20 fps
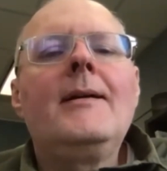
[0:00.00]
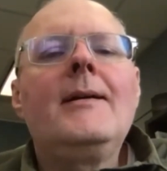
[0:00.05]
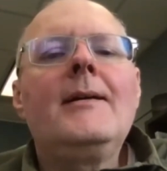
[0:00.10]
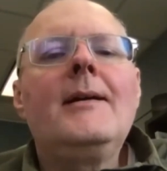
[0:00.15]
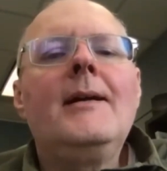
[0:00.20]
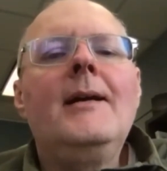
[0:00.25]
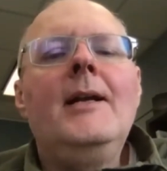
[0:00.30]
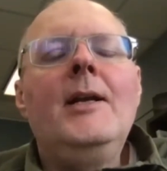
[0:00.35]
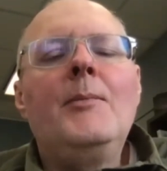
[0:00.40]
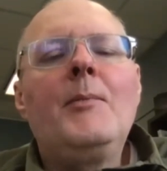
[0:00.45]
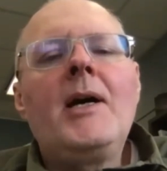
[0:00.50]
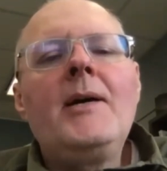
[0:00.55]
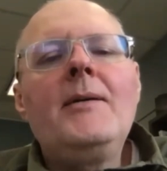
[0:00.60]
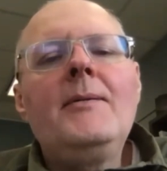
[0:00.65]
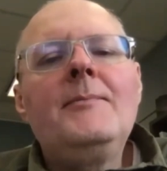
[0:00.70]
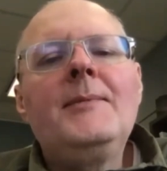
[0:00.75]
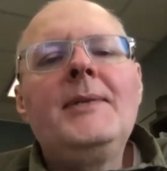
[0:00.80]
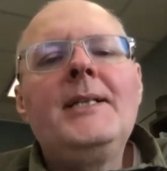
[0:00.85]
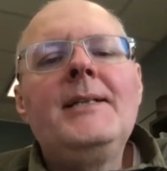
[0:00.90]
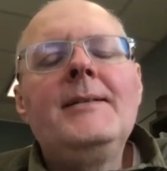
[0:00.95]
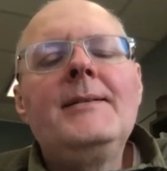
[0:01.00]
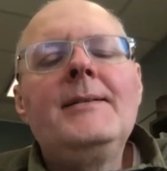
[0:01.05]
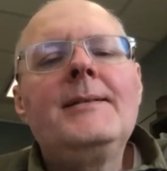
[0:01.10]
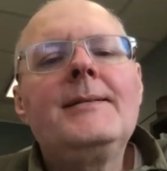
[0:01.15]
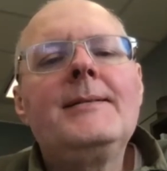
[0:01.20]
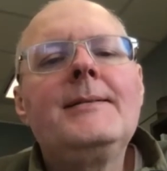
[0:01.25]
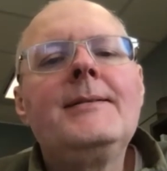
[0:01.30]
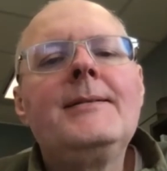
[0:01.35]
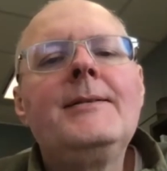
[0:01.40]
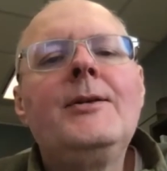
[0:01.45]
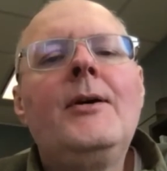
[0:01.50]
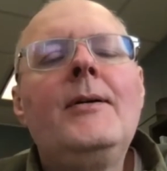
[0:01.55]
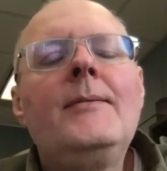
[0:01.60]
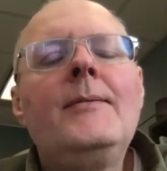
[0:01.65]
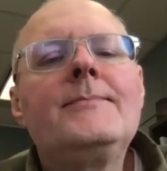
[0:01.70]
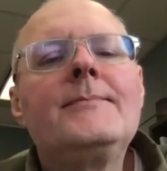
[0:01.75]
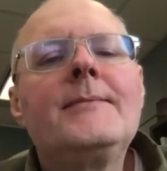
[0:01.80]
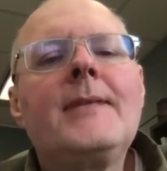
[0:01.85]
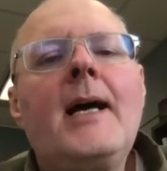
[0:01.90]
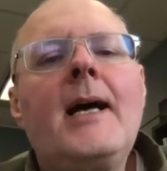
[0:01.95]
And it might be,
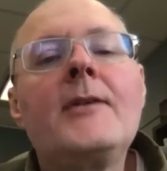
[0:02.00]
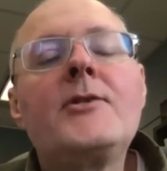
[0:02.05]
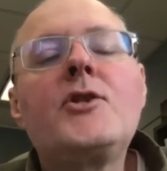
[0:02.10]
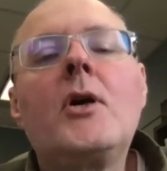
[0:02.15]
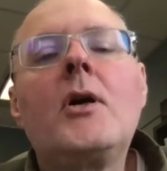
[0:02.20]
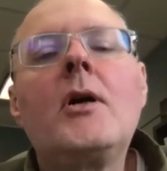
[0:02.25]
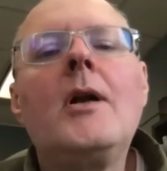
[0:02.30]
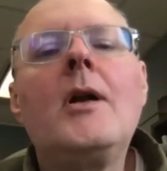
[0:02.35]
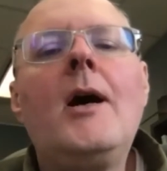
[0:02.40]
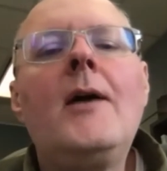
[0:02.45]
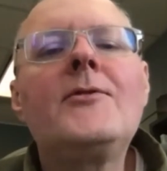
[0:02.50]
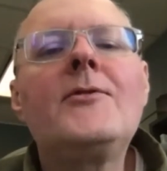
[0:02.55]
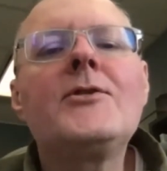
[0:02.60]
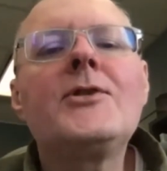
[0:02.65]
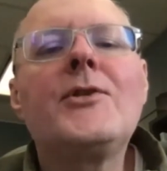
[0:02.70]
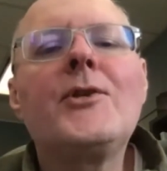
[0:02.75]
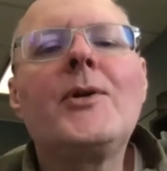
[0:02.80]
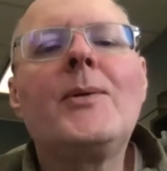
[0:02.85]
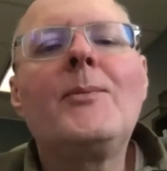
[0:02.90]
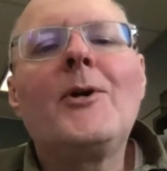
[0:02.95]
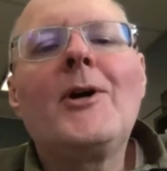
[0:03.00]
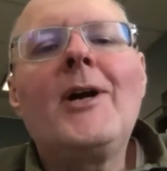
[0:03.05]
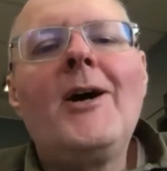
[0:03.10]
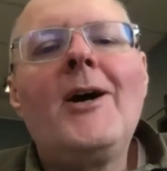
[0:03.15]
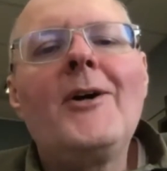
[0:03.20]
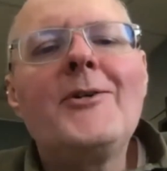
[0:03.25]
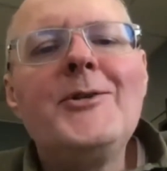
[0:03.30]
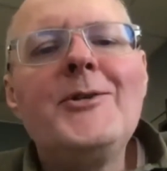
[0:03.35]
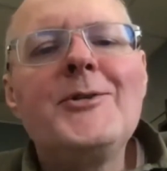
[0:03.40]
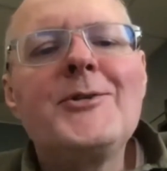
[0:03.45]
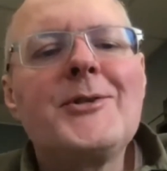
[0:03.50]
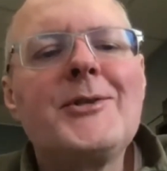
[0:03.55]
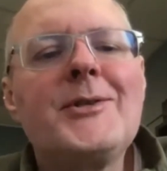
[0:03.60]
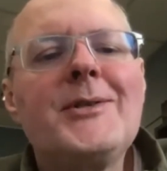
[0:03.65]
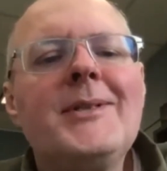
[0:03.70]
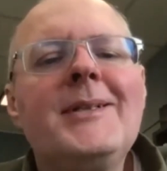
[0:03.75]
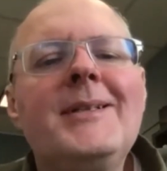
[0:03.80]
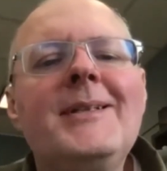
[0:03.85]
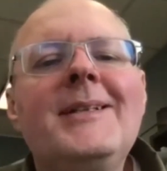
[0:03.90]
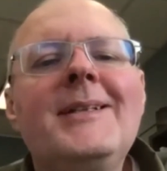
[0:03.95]
I started off as a thermocalc user,
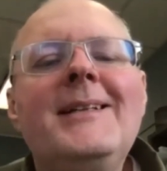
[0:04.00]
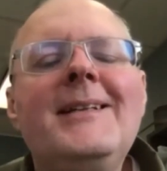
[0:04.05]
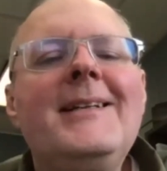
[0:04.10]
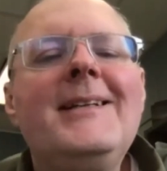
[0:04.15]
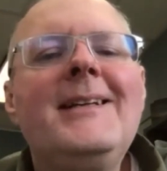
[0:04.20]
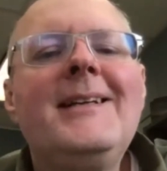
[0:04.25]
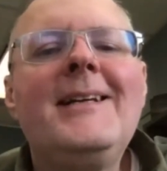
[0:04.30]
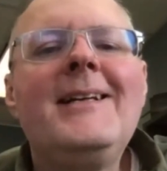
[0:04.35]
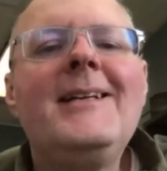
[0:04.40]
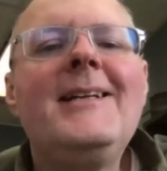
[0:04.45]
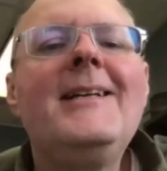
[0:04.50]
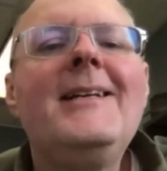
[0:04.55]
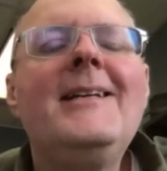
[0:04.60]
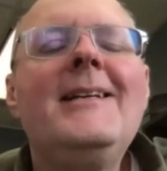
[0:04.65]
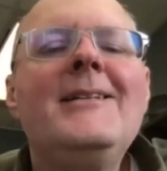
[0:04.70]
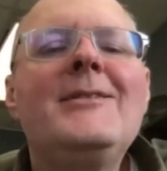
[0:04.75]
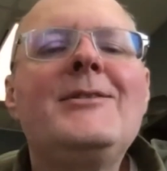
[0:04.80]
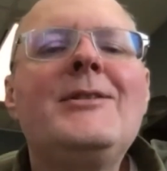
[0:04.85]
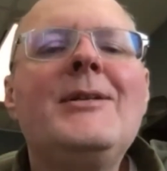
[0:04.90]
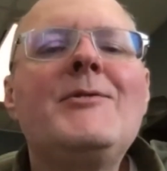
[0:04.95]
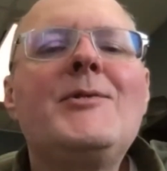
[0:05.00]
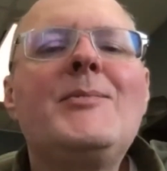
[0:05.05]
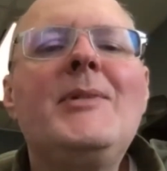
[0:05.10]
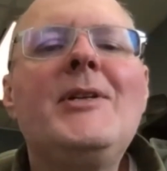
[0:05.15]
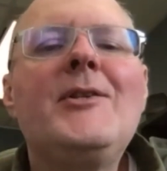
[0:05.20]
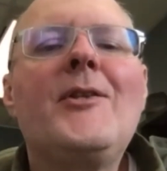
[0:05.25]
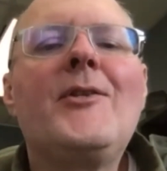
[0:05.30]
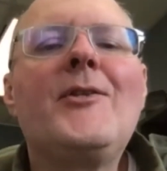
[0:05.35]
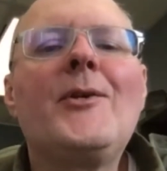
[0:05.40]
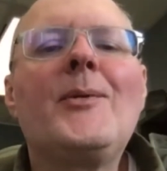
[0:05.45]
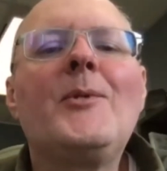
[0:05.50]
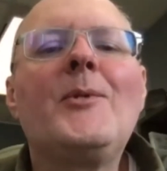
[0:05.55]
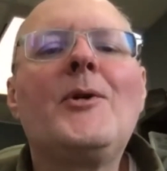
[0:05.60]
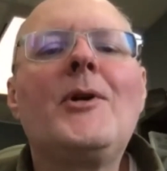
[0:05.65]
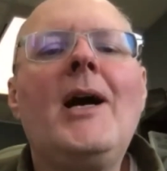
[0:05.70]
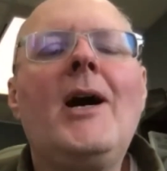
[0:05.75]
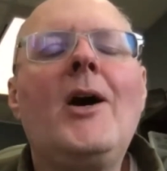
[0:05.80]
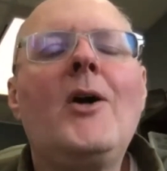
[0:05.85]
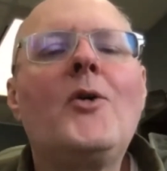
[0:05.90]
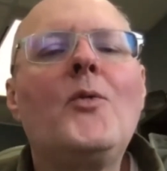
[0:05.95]
and it seems to be in the
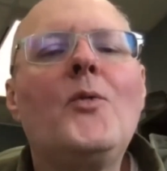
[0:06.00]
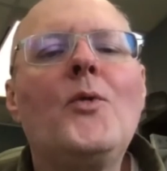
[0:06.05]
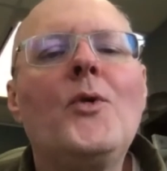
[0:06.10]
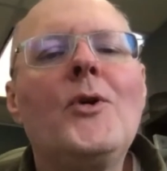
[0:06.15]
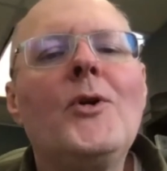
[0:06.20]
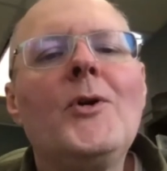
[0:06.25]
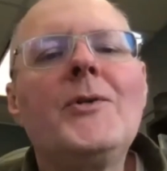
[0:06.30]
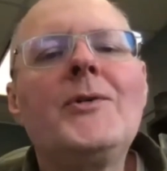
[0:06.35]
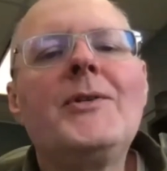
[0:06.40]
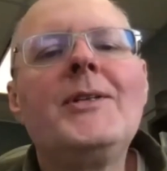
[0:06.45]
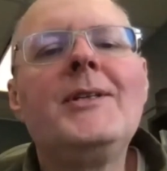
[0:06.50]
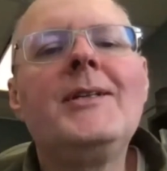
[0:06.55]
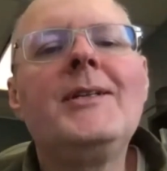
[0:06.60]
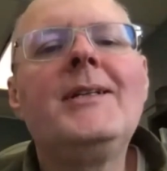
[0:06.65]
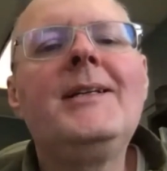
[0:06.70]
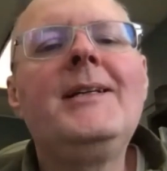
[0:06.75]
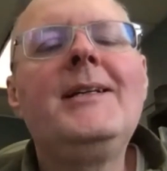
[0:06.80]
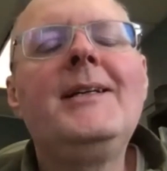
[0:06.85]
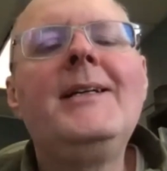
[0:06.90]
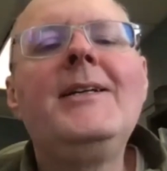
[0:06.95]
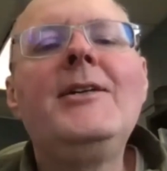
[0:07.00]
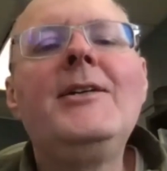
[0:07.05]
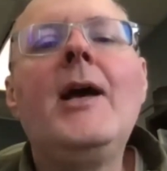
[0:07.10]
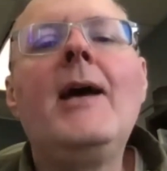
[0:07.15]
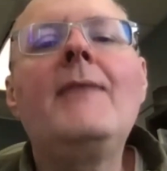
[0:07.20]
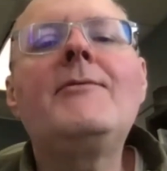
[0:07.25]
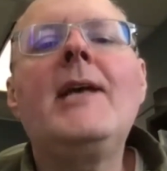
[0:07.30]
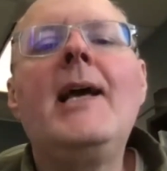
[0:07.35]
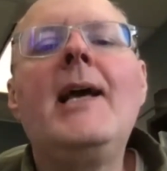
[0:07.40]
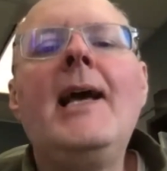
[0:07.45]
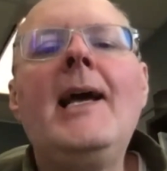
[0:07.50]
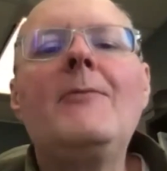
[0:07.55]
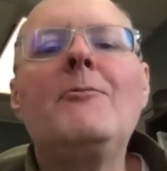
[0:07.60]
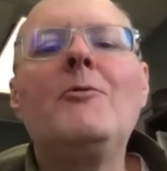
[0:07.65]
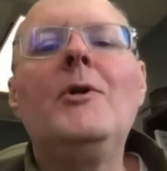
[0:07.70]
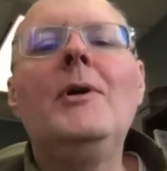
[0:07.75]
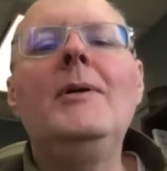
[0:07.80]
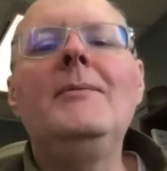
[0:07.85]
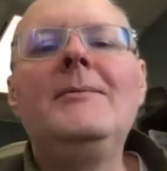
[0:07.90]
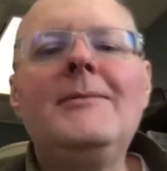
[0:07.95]
thermocalc world, you have to add
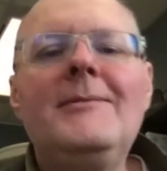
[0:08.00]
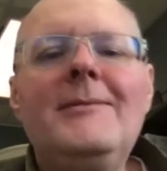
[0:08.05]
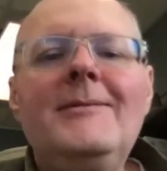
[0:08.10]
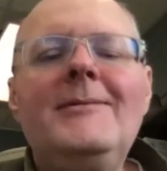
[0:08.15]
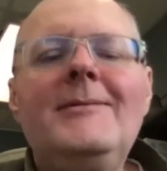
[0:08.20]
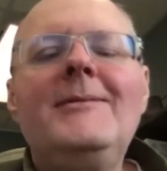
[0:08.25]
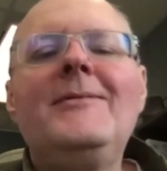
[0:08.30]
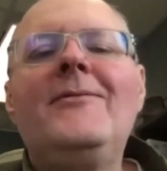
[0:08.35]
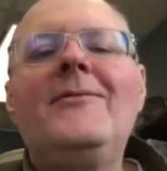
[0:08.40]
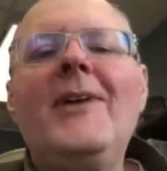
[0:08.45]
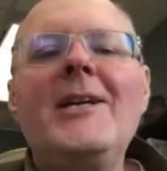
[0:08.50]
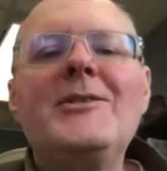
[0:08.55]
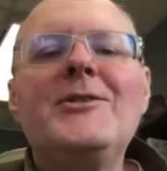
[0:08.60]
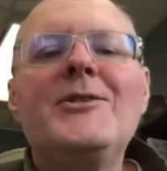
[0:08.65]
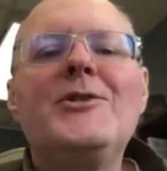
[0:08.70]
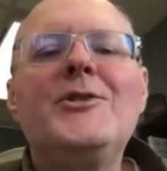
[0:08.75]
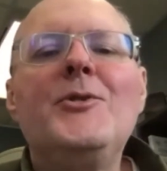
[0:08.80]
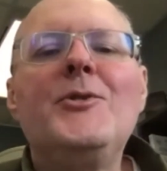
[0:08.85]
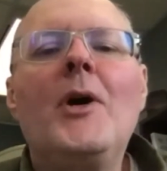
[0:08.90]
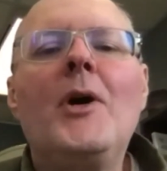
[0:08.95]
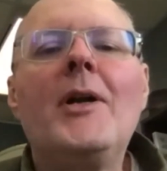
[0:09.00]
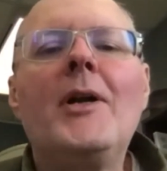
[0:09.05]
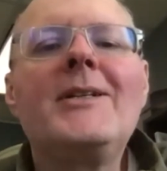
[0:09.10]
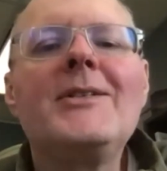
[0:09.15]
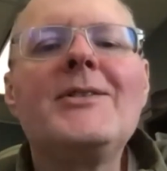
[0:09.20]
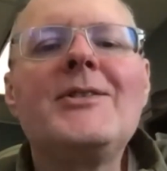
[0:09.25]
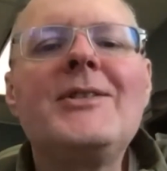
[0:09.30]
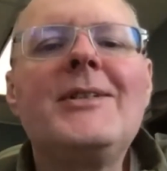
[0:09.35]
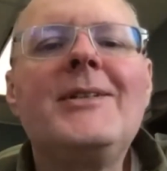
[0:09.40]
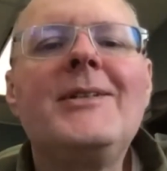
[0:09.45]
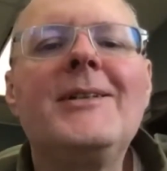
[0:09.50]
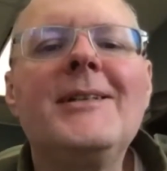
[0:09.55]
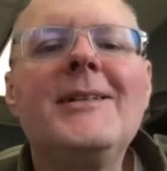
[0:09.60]
what phases you want to consider.